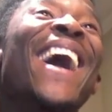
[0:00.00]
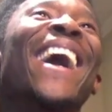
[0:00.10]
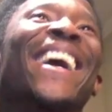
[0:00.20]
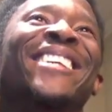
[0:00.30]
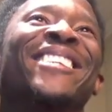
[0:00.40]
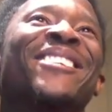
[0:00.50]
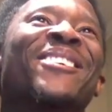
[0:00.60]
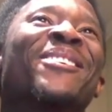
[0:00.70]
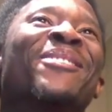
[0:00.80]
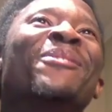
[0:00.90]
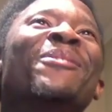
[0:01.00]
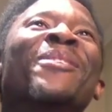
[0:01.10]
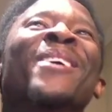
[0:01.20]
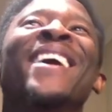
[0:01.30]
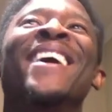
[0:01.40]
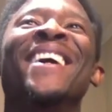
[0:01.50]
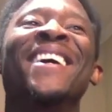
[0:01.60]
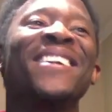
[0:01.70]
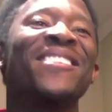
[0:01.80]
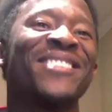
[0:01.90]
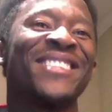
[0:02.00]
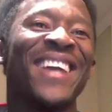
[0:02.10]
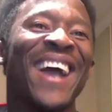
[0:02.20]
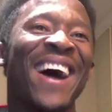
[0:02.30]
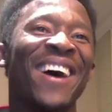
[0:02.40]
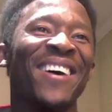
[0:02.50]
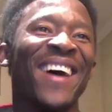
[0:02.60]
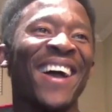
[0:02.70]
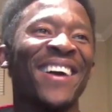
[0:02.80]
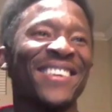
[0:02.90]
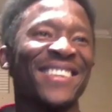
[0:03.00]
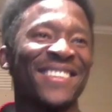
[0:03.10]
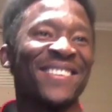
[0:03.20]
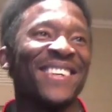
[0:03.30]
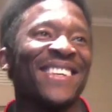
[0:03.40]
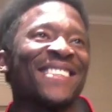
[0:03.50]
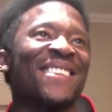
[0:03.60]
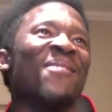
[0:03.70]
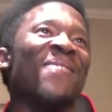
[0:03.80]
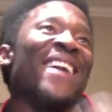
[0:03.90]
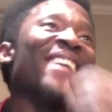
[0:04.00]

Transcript: It's so cool to see how I could do this stuff, and it's